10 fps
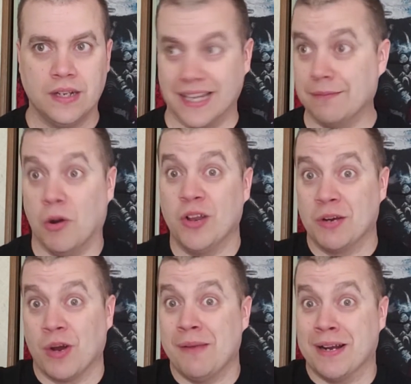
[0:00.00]
I think Bully
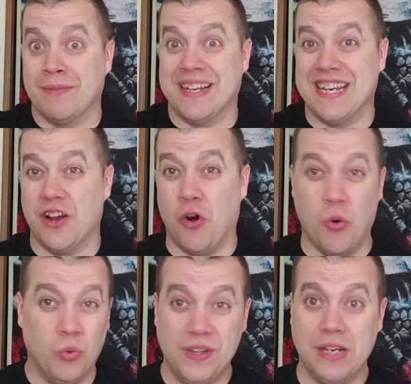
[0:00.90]
Ray might have been the
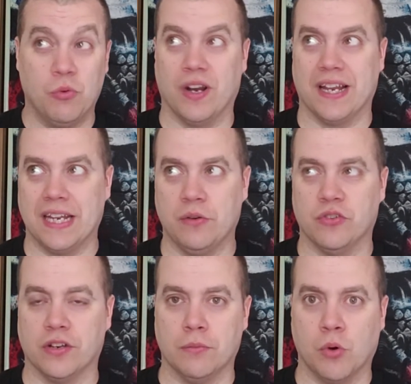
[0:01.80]
only one. I think he
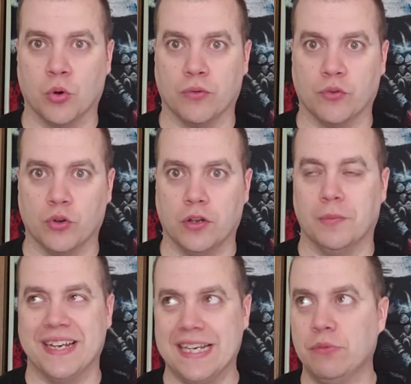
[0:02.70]
was an Immortal for a little
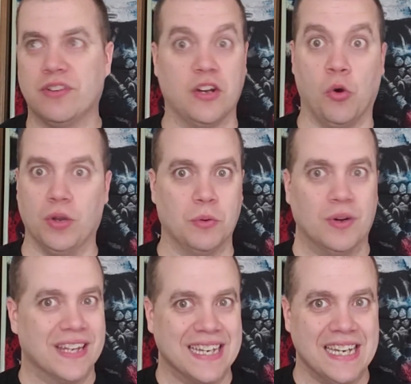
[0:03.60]
bit. He was the only
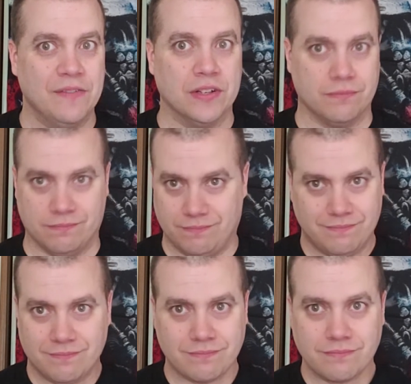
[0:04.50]
one that even
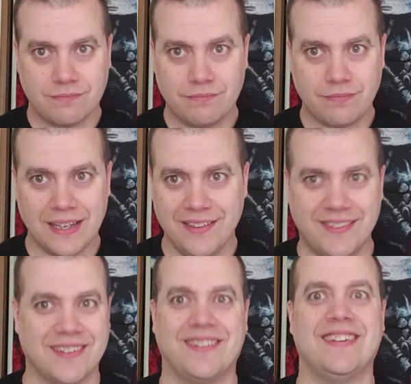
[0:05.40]

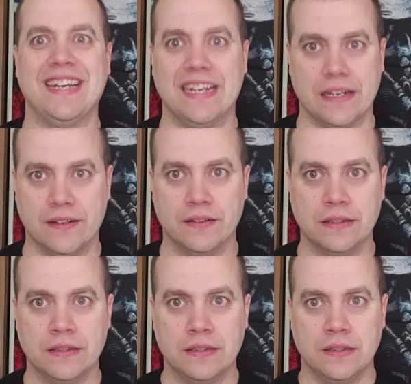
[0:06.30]
succeeded
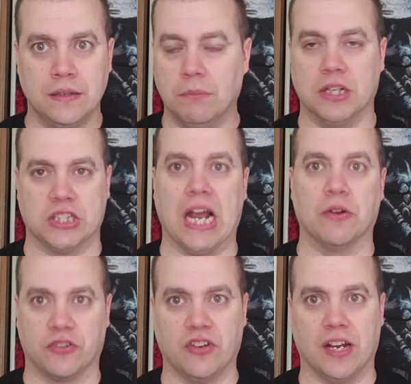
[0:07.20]
much
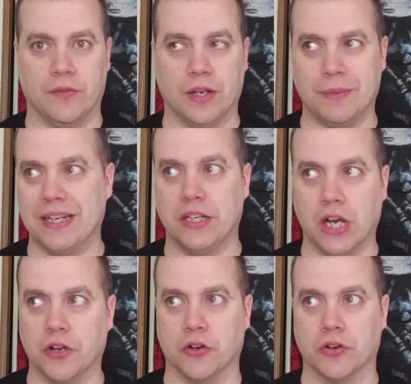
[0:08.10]
outside of it. I mean,
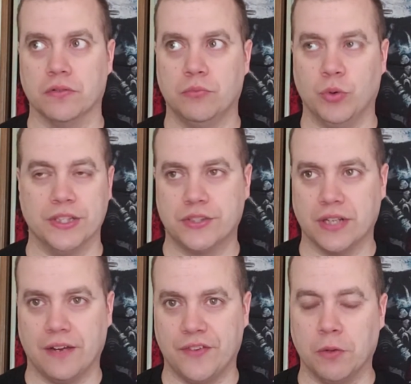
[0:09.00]
Gunner, which
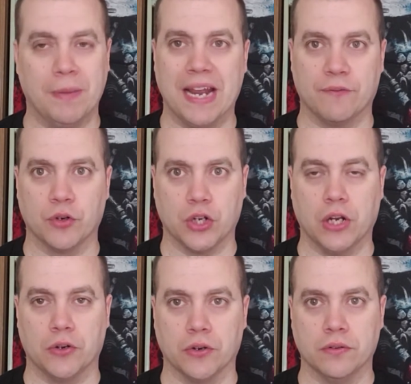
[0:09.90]
I feel bad for
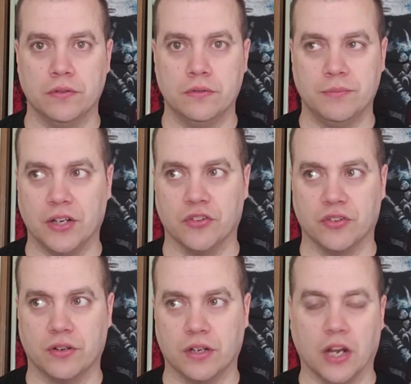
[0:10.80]
Gunner, because
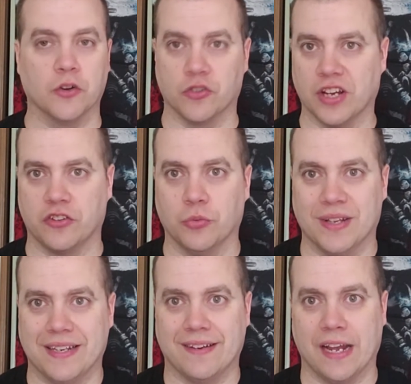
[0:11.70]
Gunner's actually
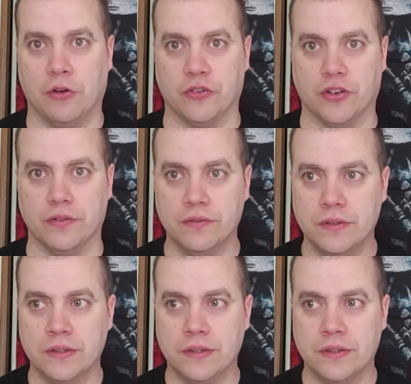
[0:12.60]
really talented,